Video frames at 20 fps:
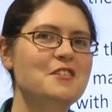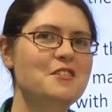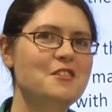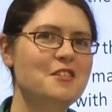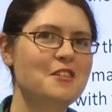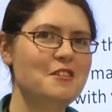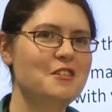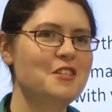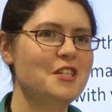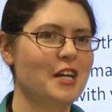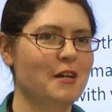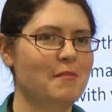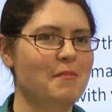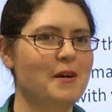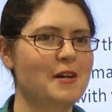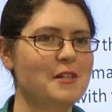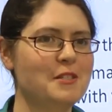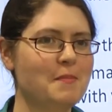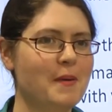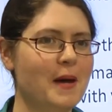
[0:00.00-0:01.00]
Do check
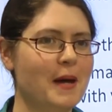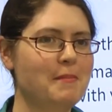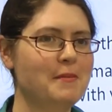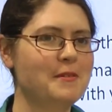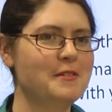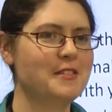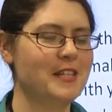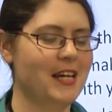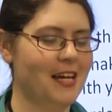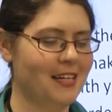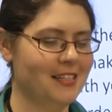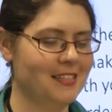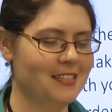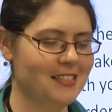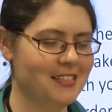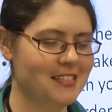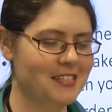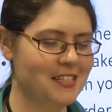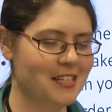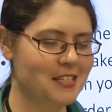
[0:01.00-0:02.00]
past papers and
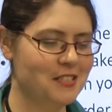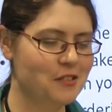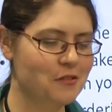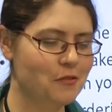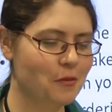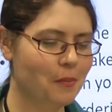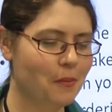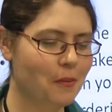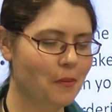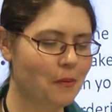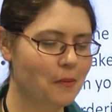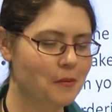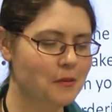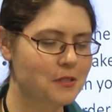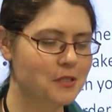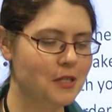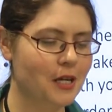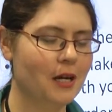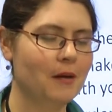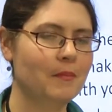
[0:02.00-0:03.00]
assessors'
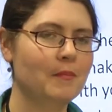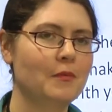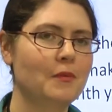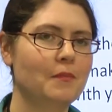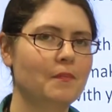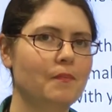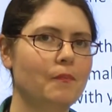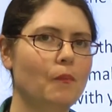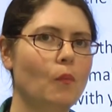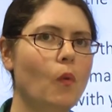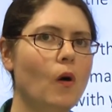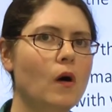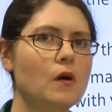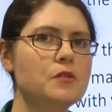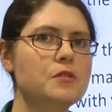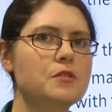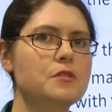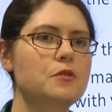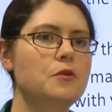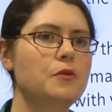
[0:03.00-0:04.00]
reports.
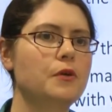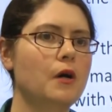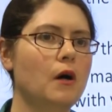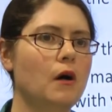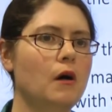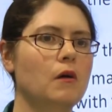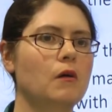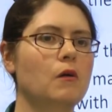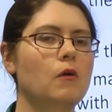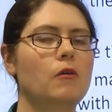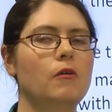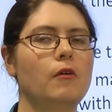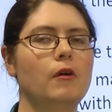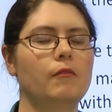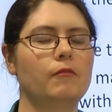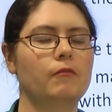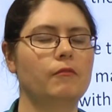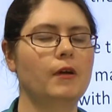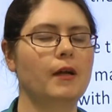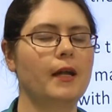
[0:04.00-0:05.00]
Whilst you can't
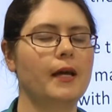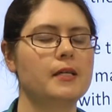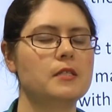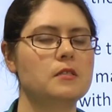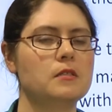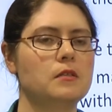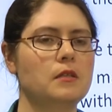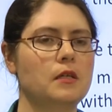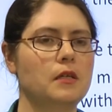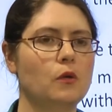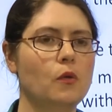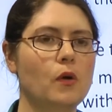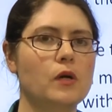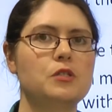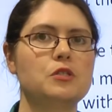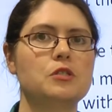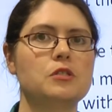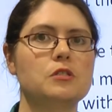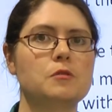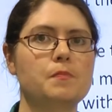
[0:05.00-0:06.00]
relate the
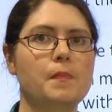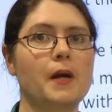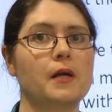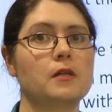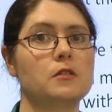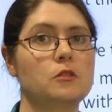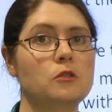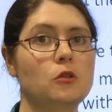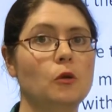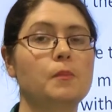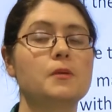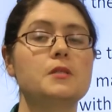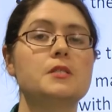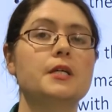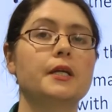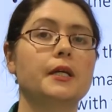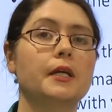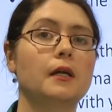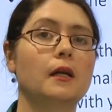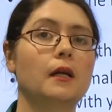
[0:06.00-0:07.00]
questions back to your
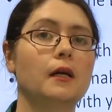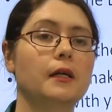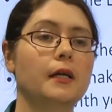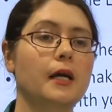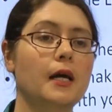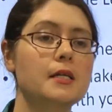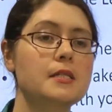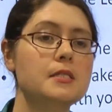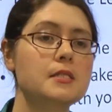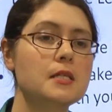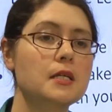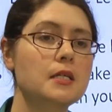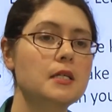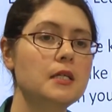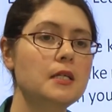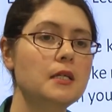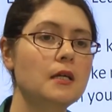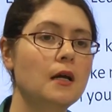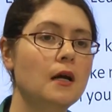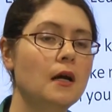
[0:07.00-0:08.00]
particular case
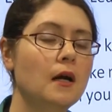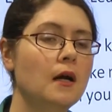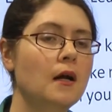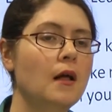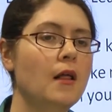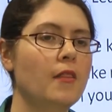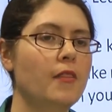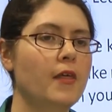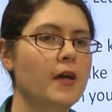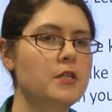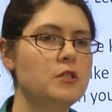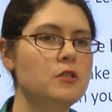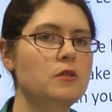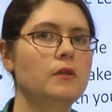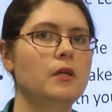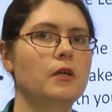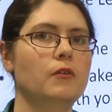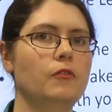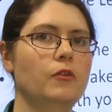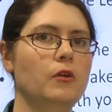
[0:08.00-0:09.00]
study, they do
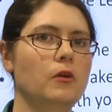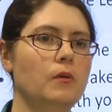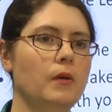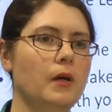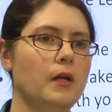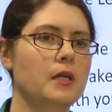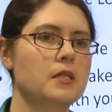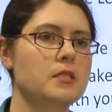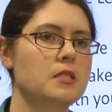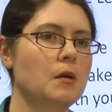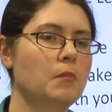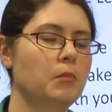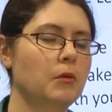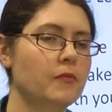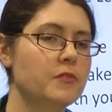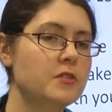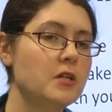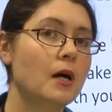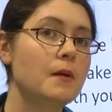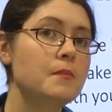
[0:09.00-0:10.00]
give you an example
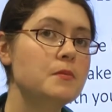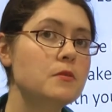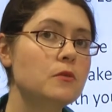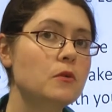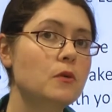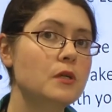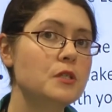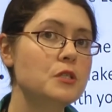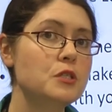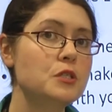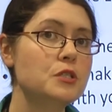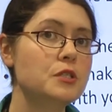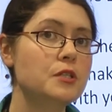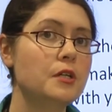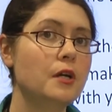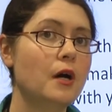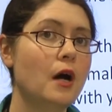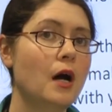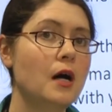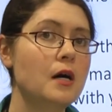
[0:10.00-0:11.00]
of types of questions
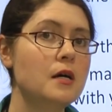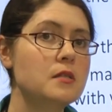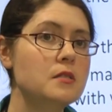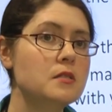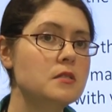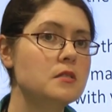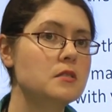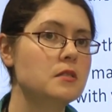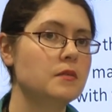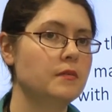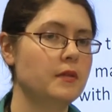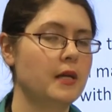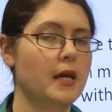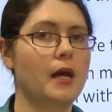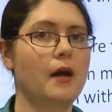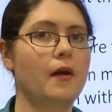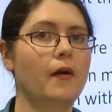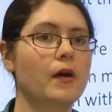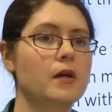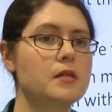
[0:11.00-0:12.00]
that are asked, the
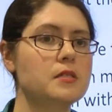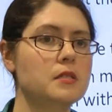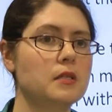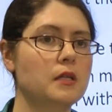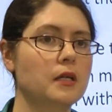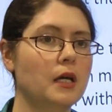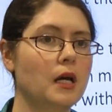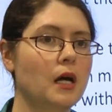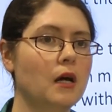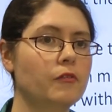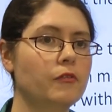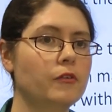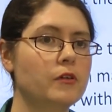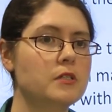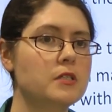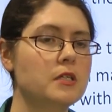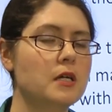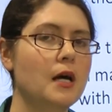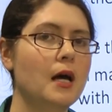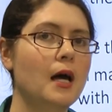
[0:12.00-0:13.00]
areas that are
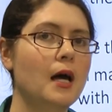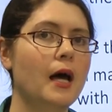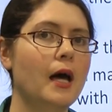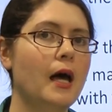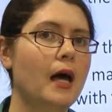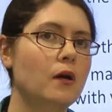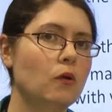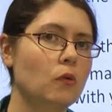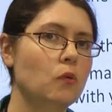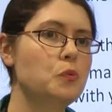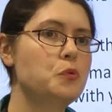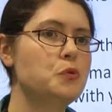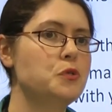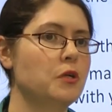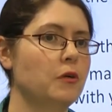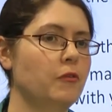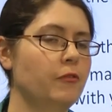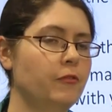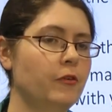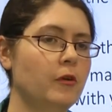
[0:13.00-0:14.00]
covered, and
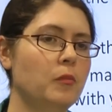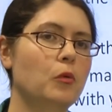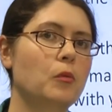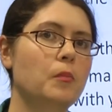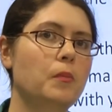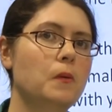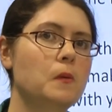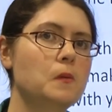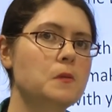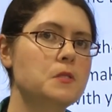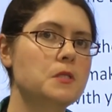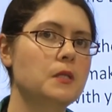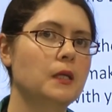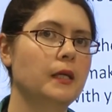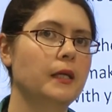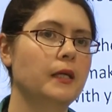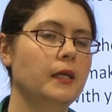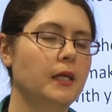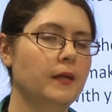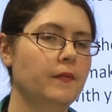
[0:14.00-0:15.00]
also, far more
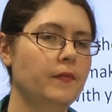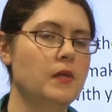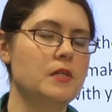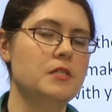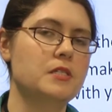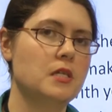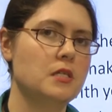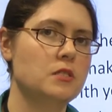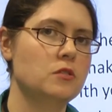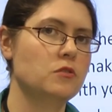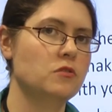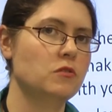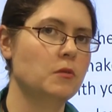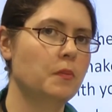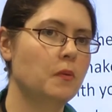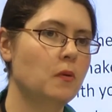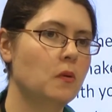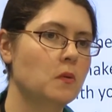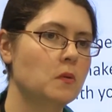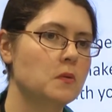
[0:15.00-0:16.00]
importantly, in the assessors'
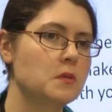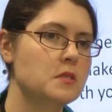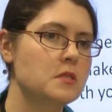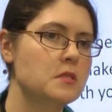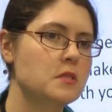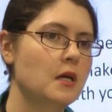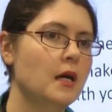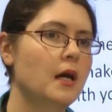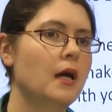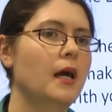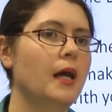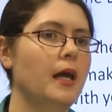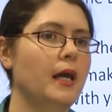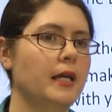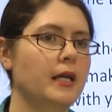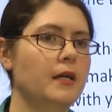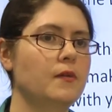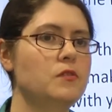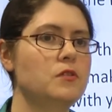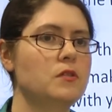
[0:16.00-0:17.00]
reports,
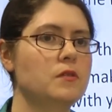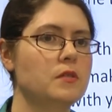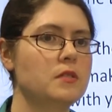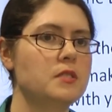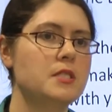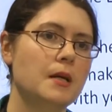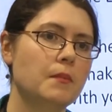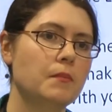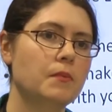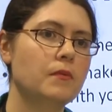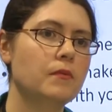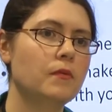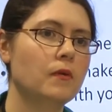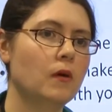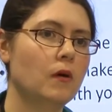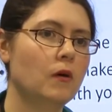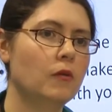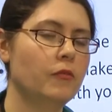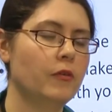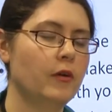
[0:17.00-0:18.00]
it gives you the depth
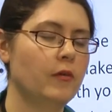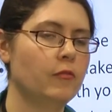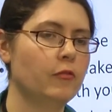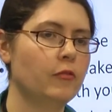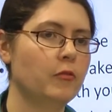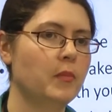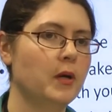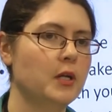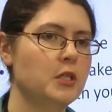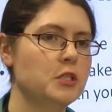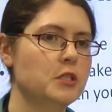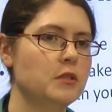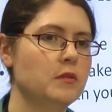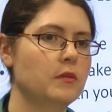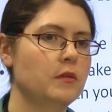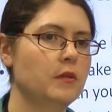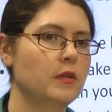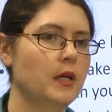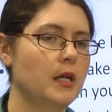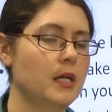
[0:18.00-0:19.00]
of information
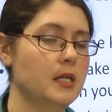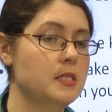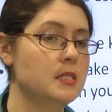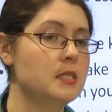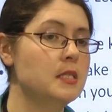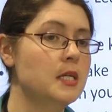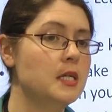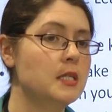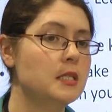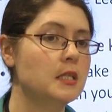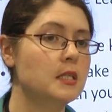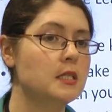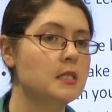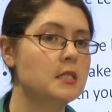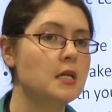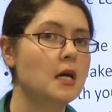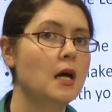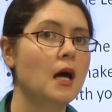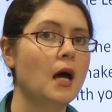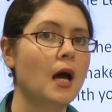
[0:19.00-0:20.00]
that is
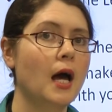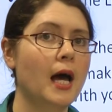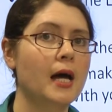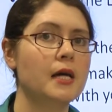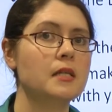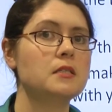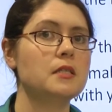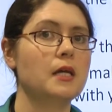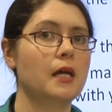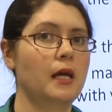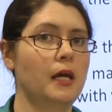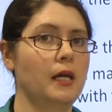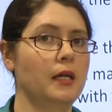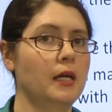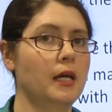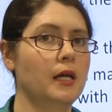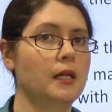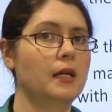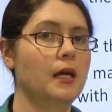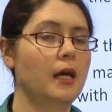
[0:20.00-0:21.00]
needed and,
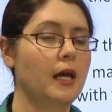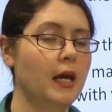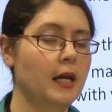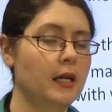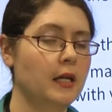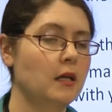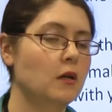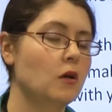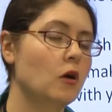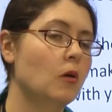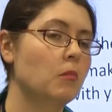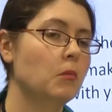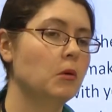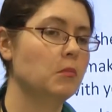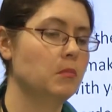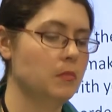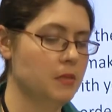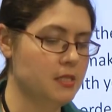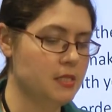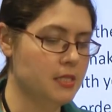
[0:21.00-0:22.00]
again, any
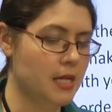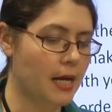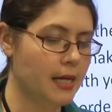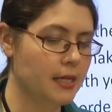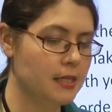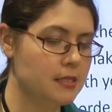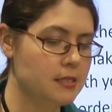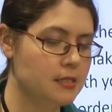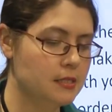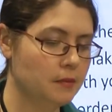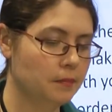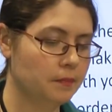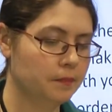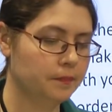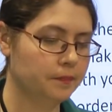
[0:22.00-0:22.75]
common mistakes.